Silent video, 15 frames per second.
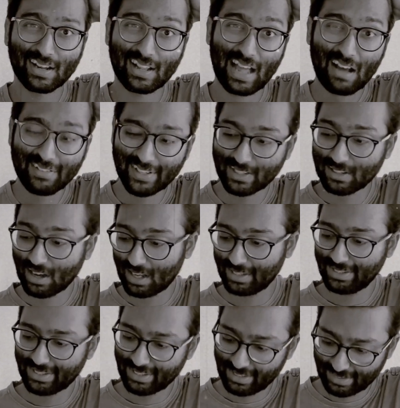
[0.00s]
cloud
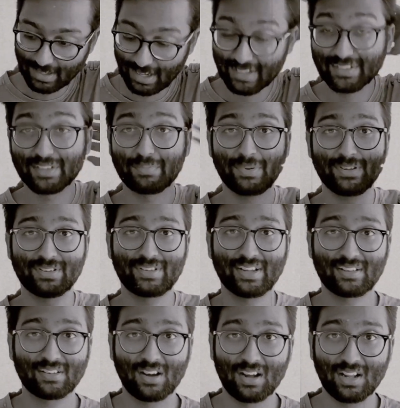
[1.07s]
technologies is this piece of
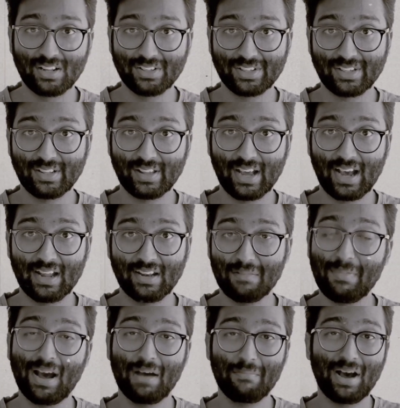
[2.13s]
technology that
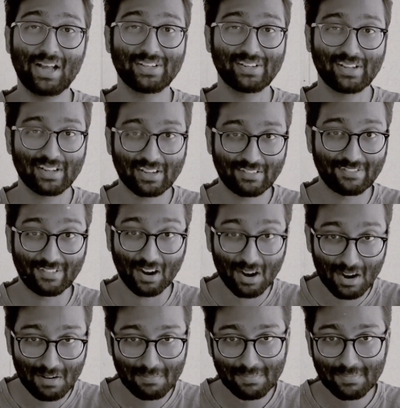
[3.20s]
ima imagine like a
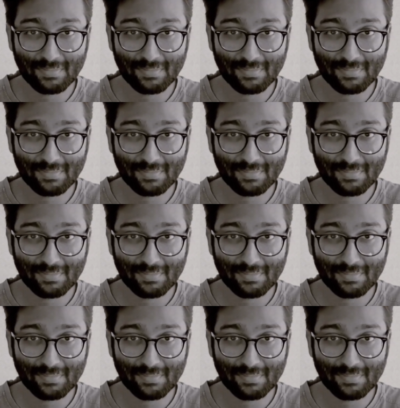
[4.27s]
farm,